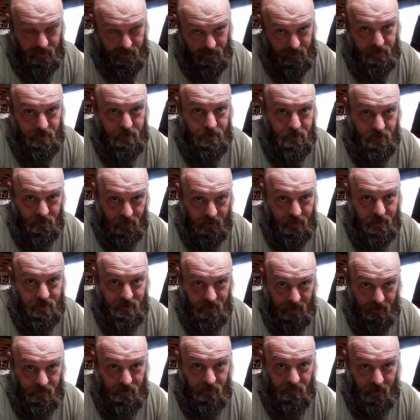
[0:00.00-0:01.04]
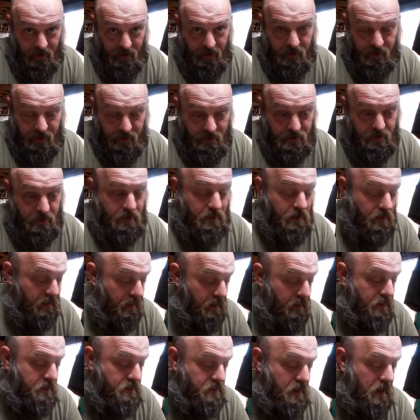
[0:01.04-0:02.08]
this is a direct safety violation on a
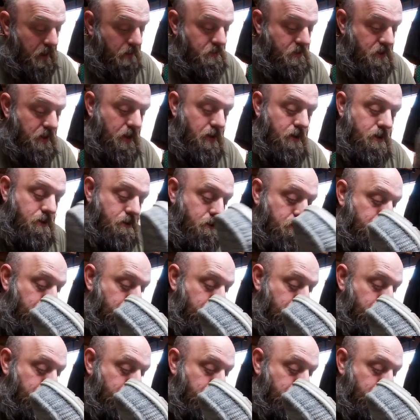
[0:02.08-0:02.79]
lot of job sites.